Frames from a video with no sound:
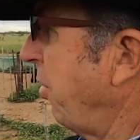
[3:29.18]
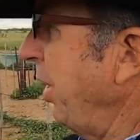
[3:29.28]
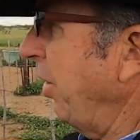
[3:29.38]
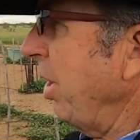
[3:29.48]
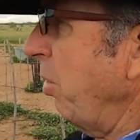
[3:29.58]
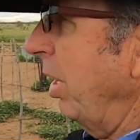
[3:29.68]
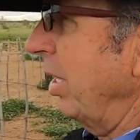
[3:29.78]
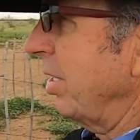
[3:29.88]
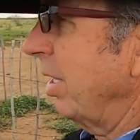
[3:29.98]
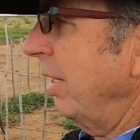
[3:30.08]
theory
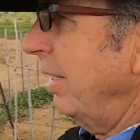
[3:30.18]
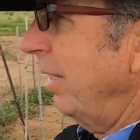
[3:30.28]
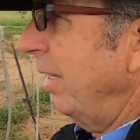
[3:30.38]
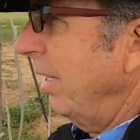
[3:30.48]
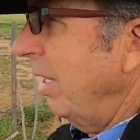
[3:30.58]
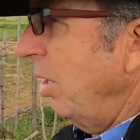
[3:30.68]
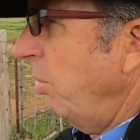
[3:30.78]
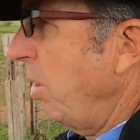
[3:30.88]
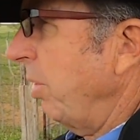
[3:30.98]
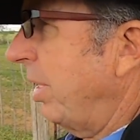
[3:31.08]
was
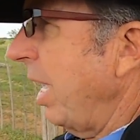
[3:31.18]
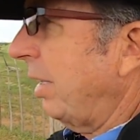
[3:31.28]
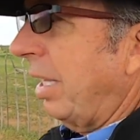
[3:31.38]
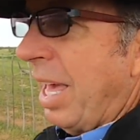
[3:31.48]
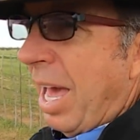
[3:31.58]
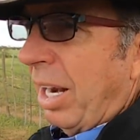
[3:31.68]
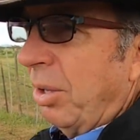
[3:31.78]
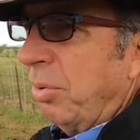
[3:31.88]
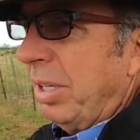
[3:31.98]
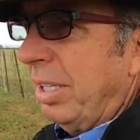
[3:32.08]
we would take the cattle
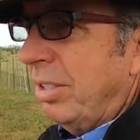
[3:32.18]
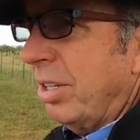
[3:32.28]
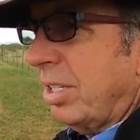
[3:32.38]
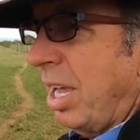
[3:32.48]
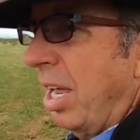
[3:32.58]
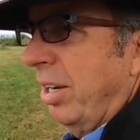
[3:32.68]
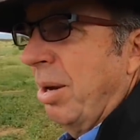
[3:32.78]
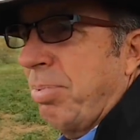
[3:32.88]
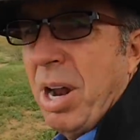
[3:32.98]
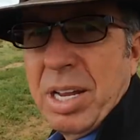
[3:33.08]
that we just got
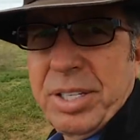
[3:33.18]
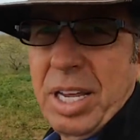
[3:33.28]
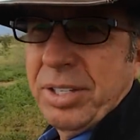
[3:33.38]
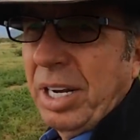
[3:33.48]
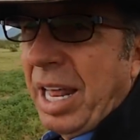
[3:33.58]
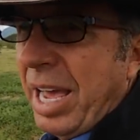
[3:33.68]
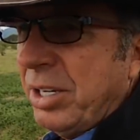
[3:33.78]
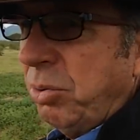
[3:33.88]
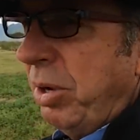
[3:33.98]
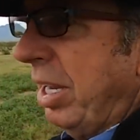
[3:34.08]
done processing
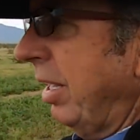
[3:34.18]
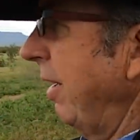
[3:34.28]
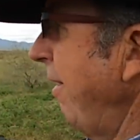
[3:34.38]
last week,